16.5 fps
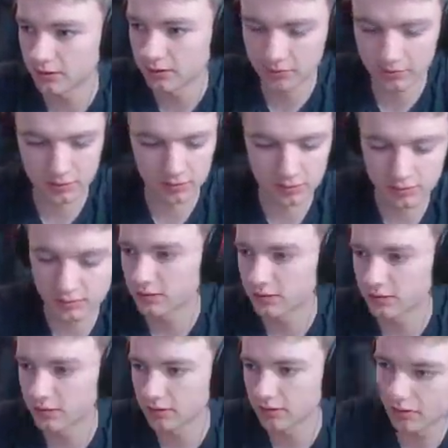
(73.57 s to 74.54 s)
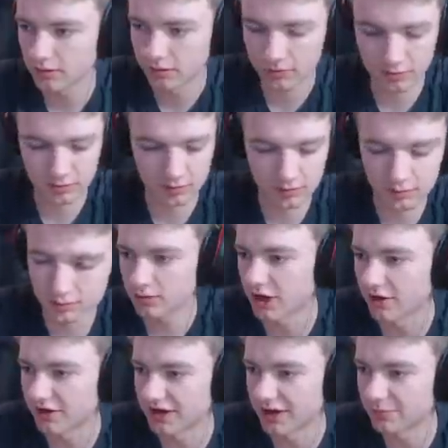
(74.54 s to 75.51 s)
Tommy, he asked you, would you like
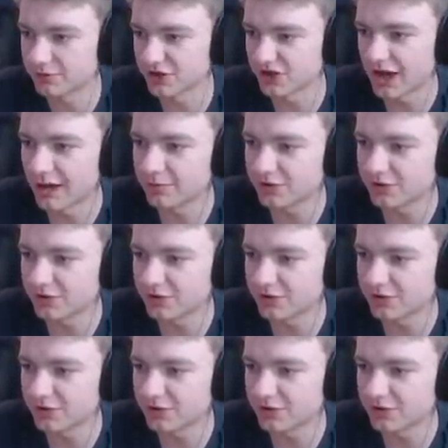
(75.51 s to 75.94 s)
to match with us?